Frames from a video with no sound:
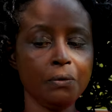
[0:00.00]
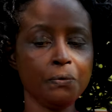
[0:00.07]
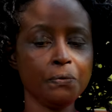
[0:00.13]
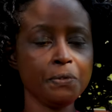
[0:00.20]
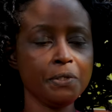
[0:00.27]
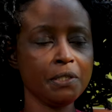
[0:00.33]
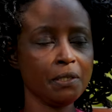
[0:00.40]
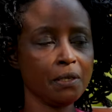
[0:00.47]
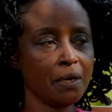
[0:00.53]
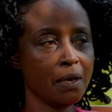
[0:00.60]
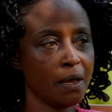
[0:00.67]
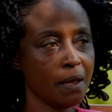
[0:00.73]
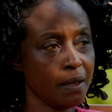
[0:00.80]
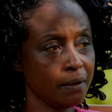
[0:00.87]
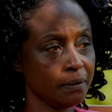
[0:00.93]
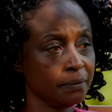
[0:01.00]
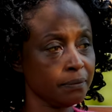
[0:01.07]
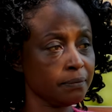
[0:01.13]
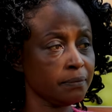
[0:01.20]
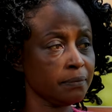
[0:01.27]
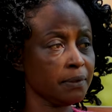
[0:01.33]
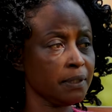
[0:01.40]
nausea,
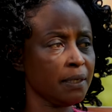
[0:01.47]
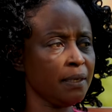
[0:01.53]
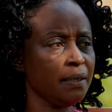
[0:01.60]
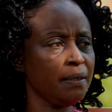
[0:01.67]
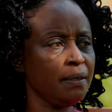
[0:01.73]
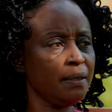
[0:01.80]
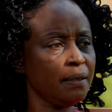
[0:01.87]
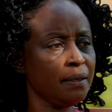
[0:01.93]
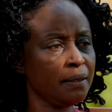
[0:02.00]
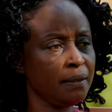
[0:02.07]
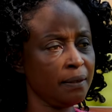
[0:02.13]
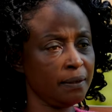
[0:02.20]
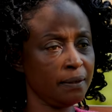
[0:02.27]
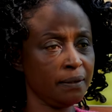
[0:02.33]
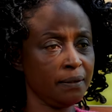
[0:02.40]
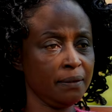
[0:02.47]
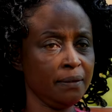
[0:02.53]
headache,